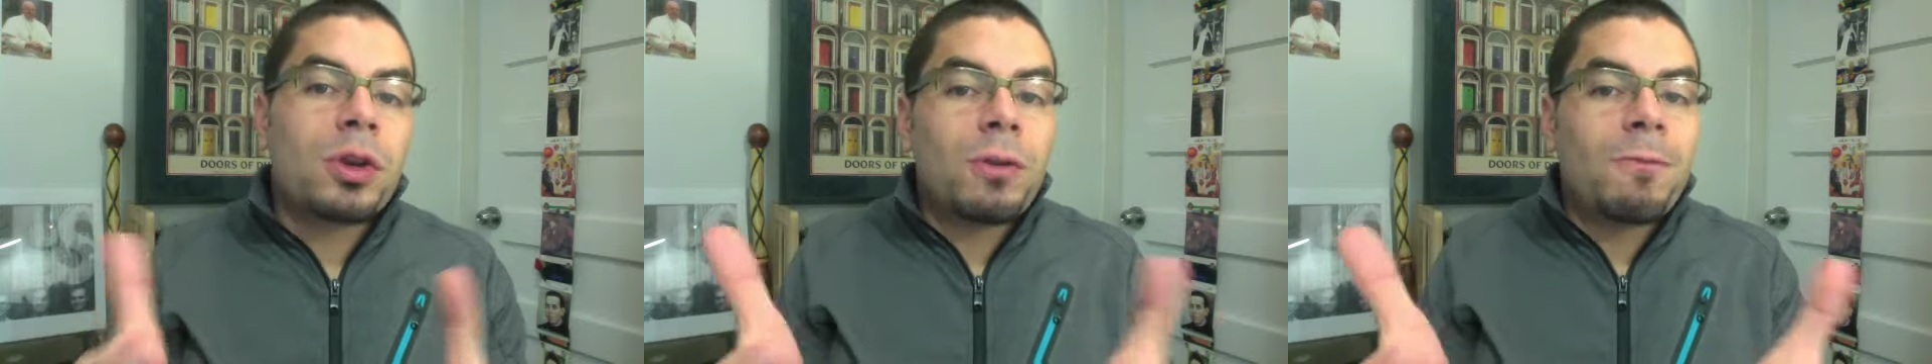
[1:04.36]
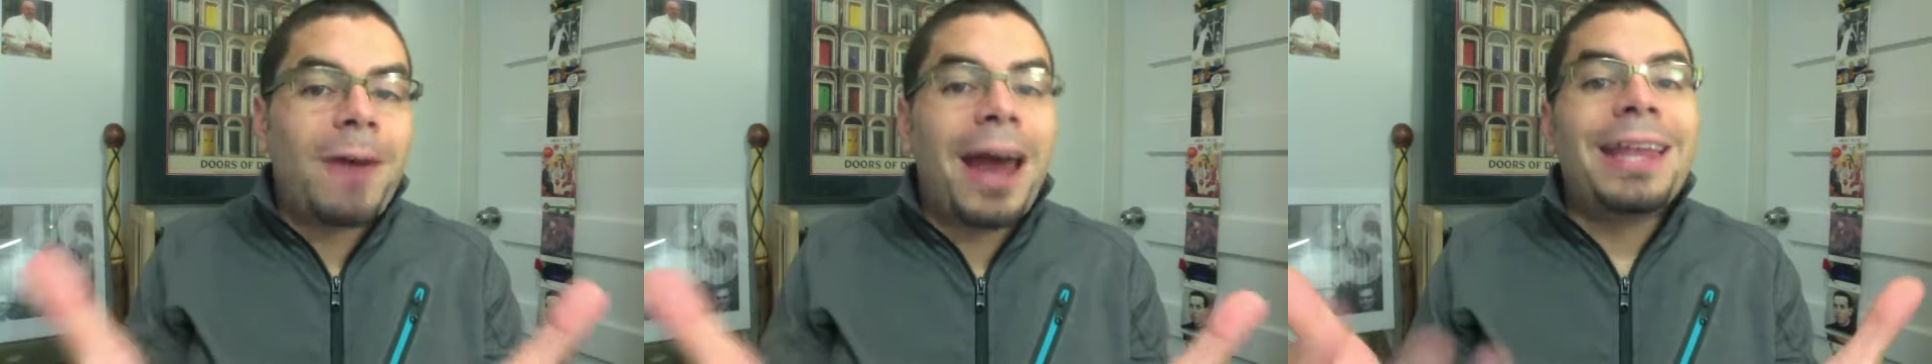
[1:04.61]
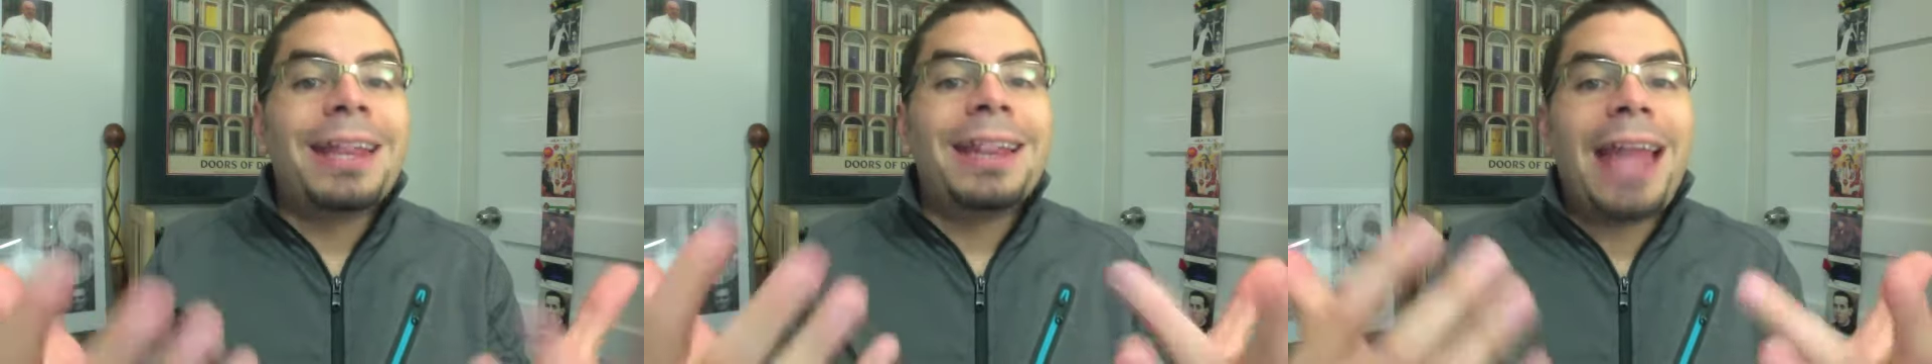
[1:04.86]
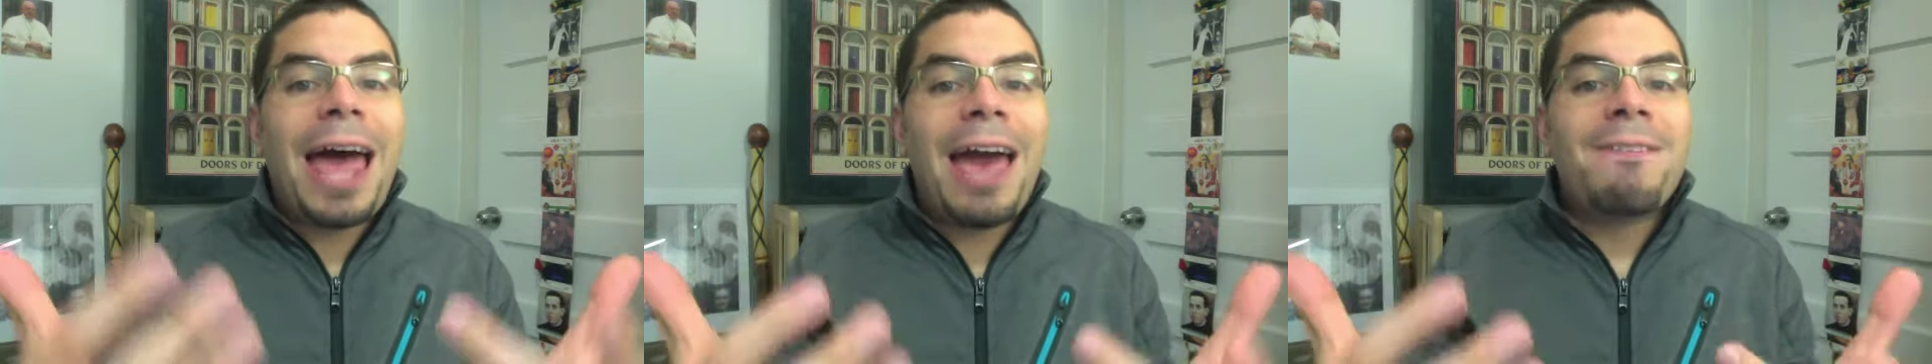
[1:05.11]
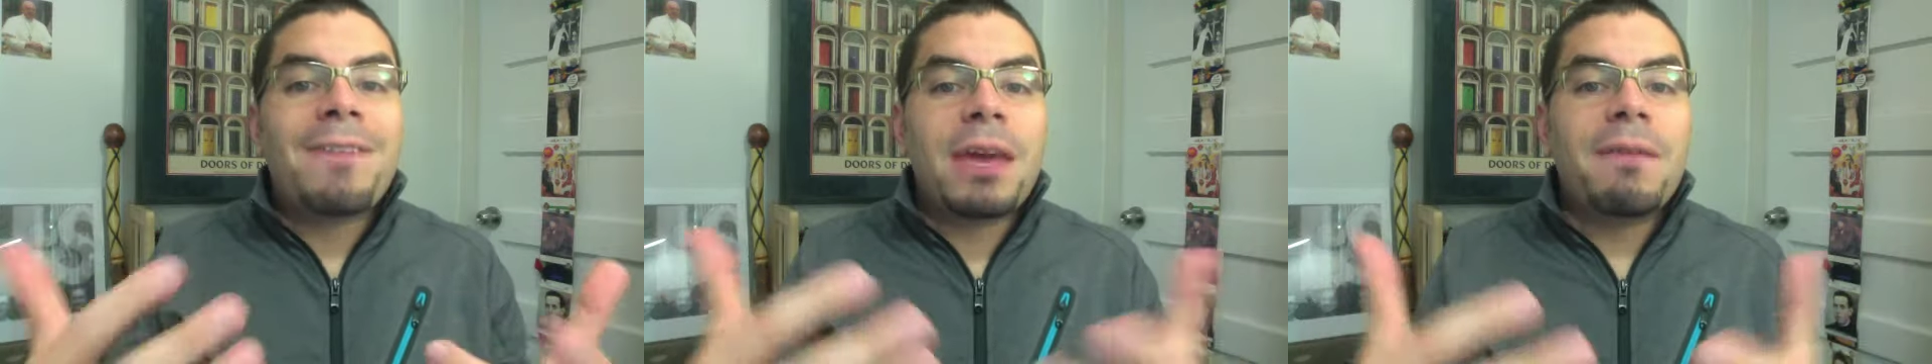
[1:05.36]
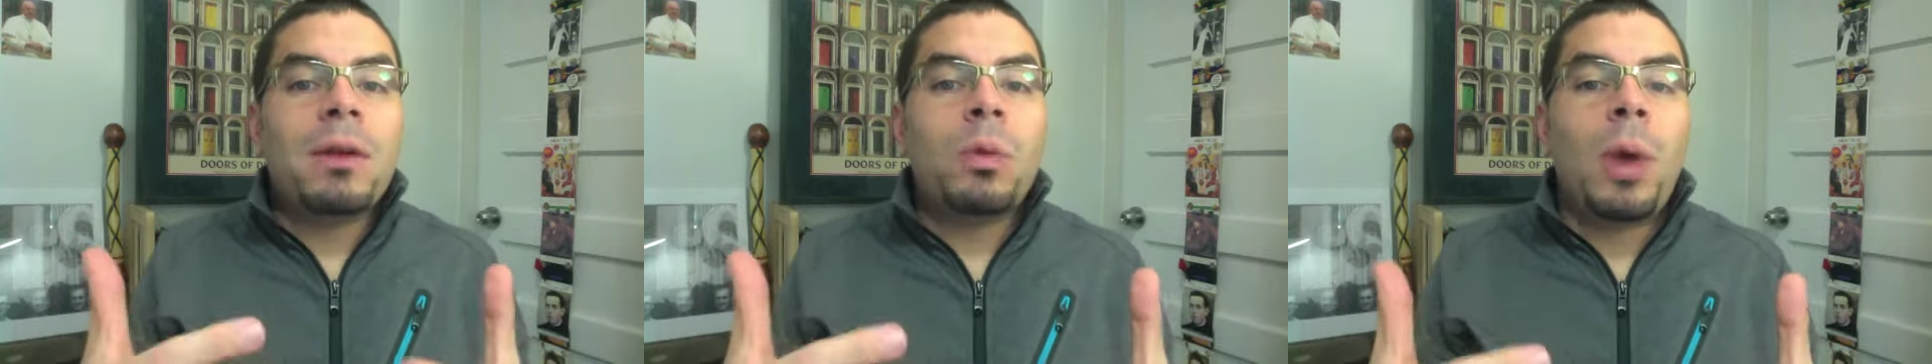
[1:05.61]
to find
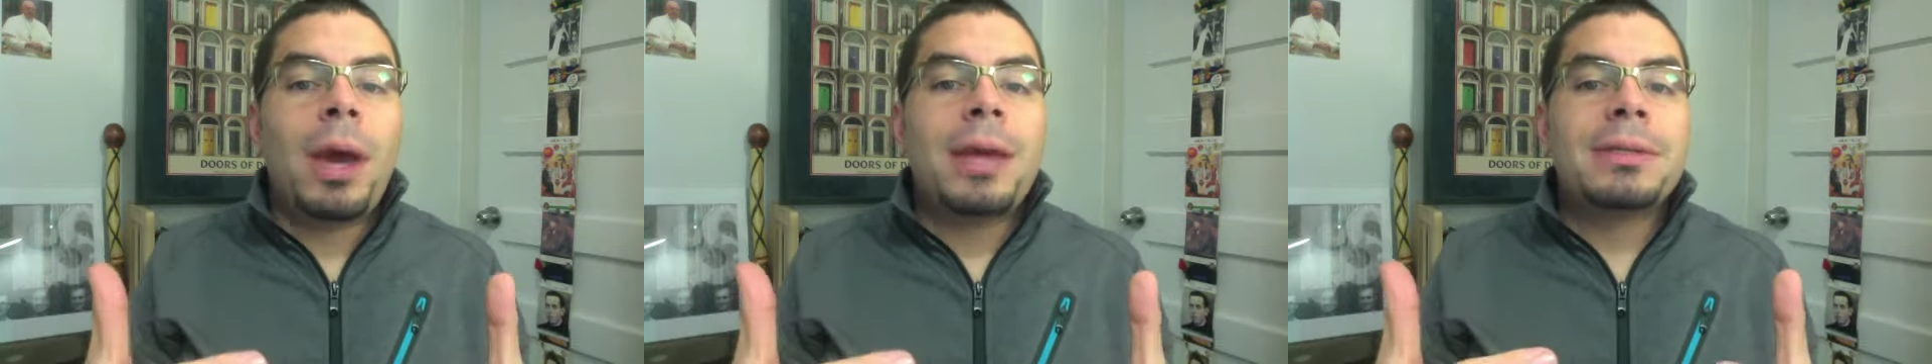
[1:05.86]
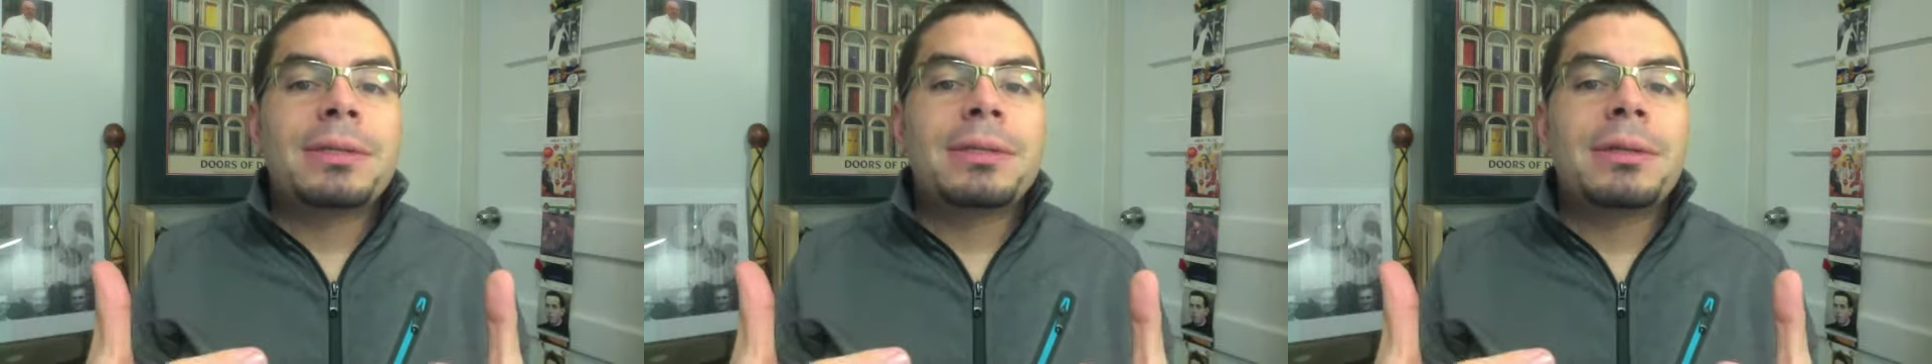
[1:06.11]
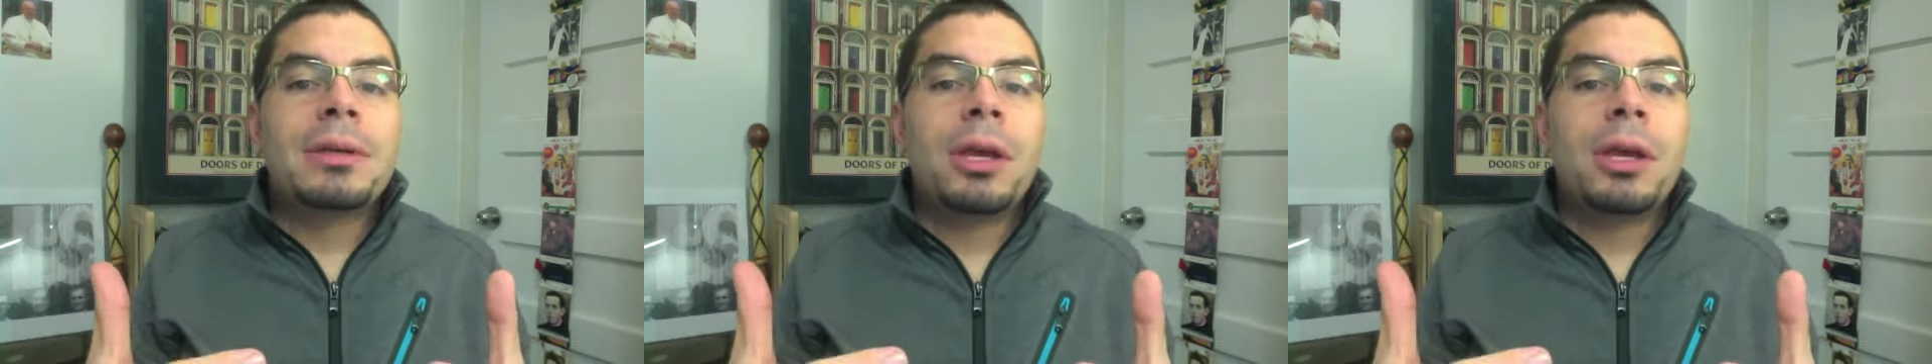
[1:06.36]
life-giving ways,